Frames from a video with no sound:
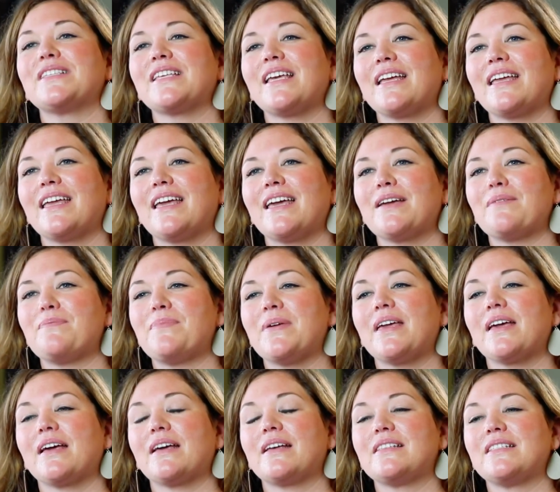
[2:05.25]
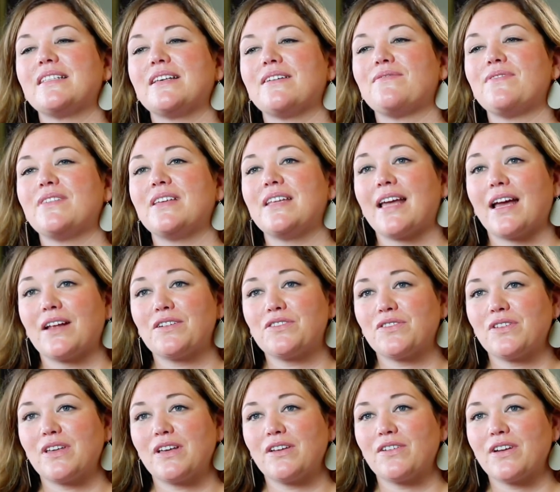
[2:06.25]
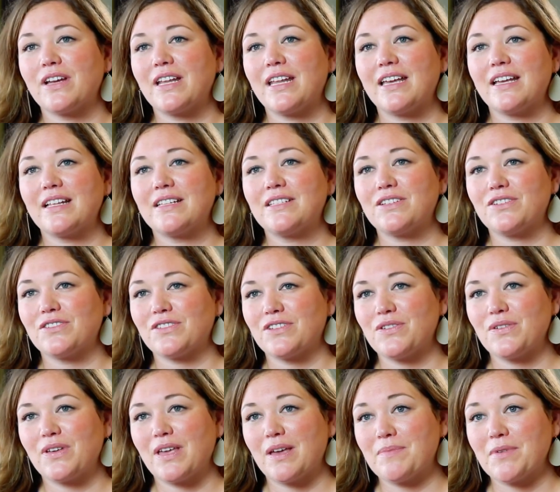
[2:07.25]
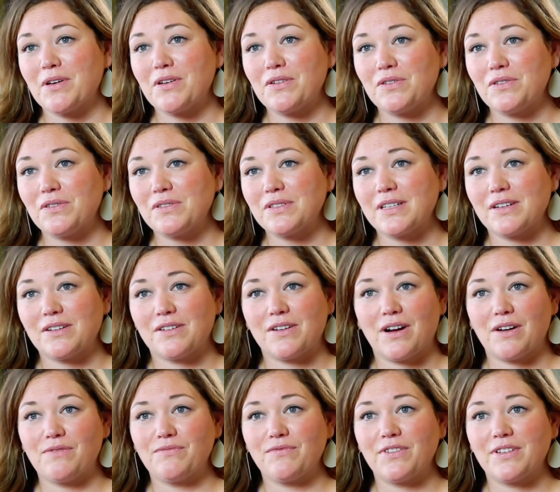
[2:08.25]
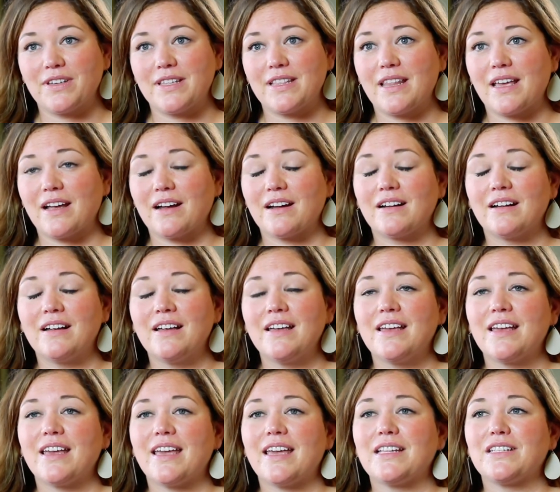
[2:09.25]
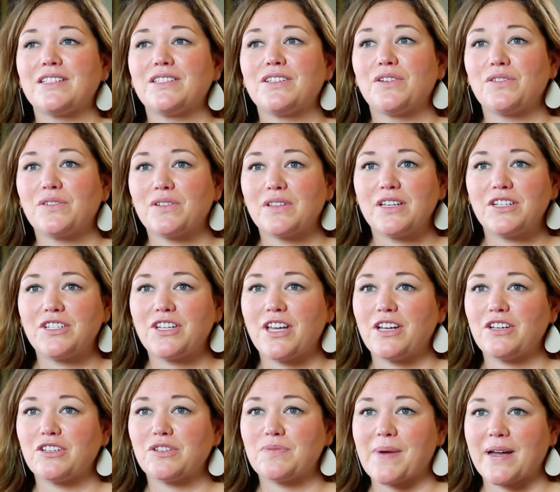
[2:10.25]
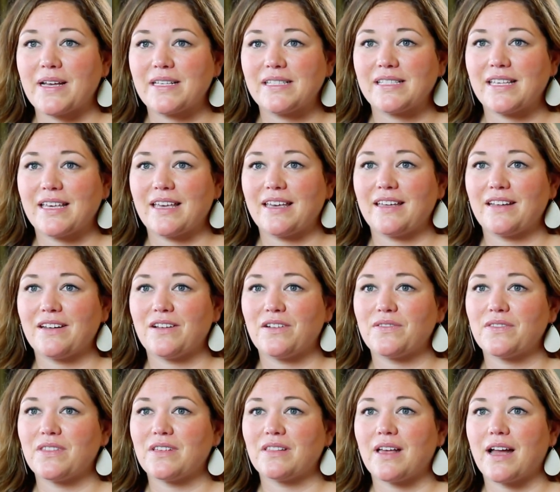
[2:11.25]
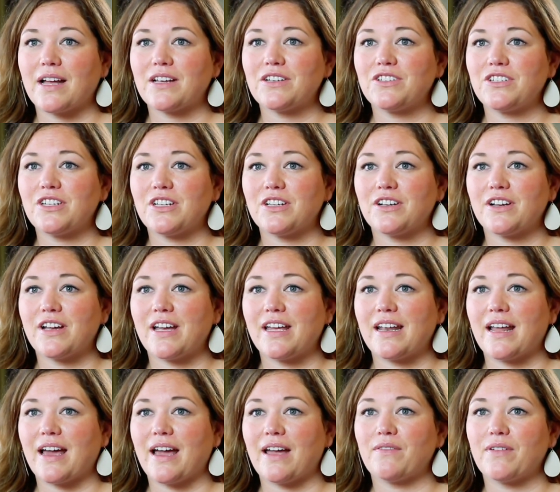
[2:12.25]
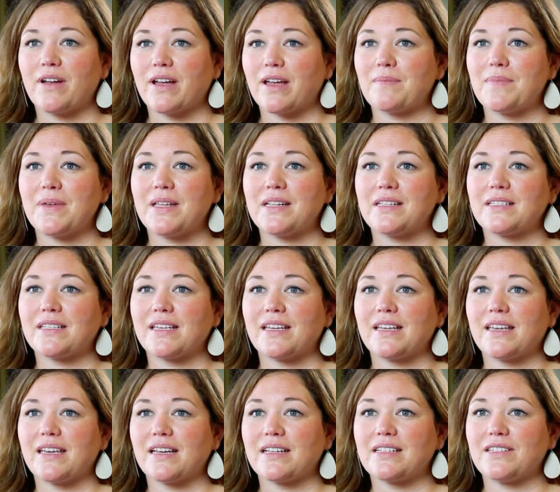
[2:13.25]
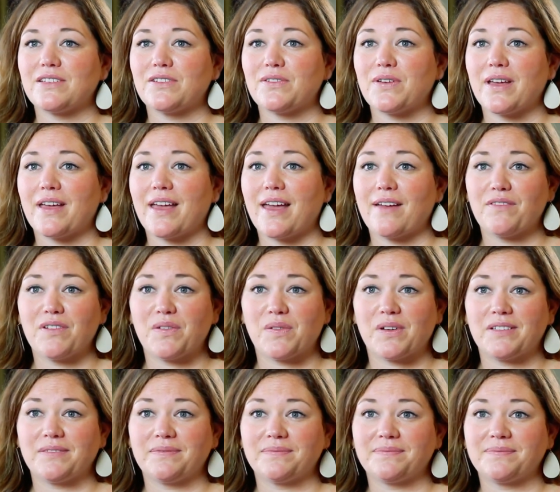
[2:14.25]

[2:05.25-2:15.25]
Skinkick because of the natural ingredients. There's no chemicals that are harmful in there. It's totally changed my skin over the last year, and I recommend Skinkick to everyone.